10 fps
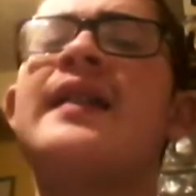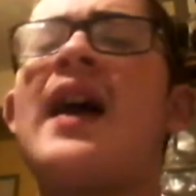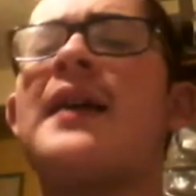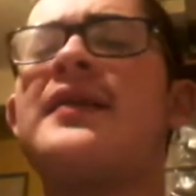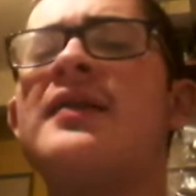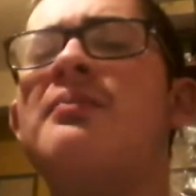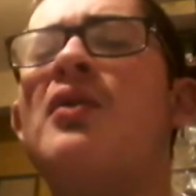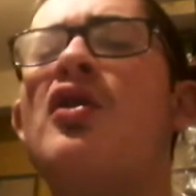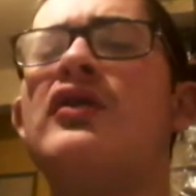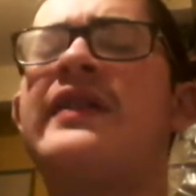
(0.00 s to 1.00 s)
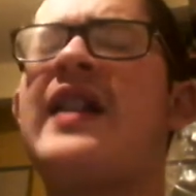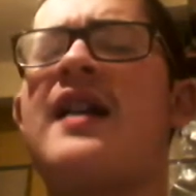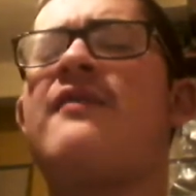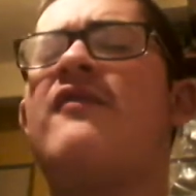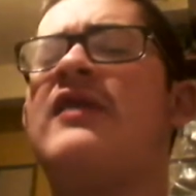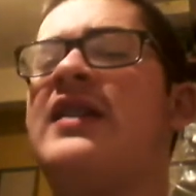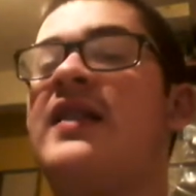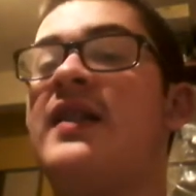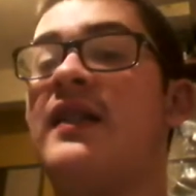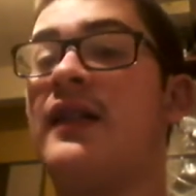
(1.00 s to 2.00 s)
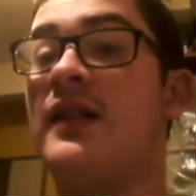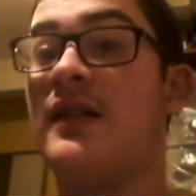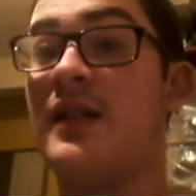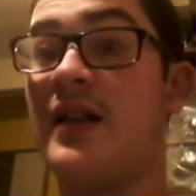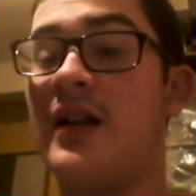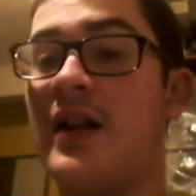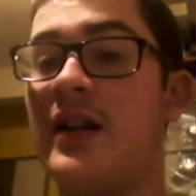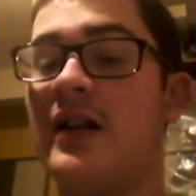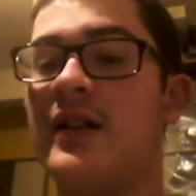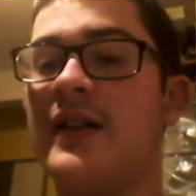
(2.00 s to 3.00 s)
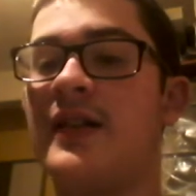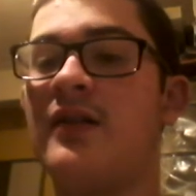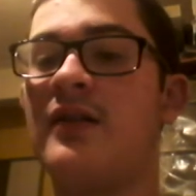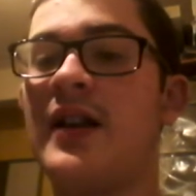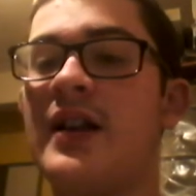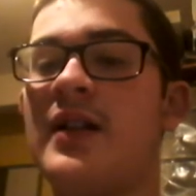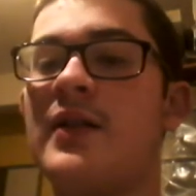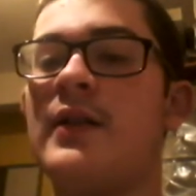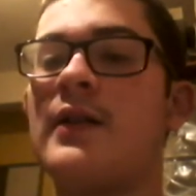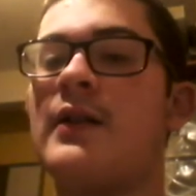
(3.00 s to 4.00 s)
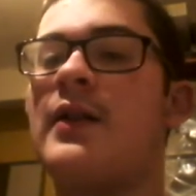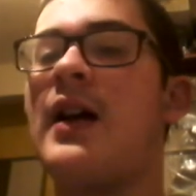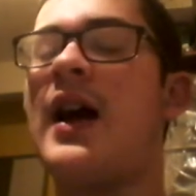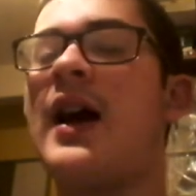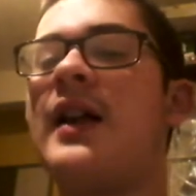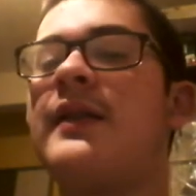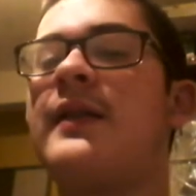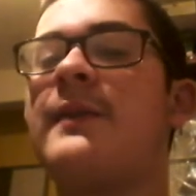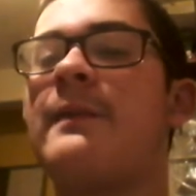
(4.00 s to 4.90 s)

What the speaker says: have some more depth in her story. And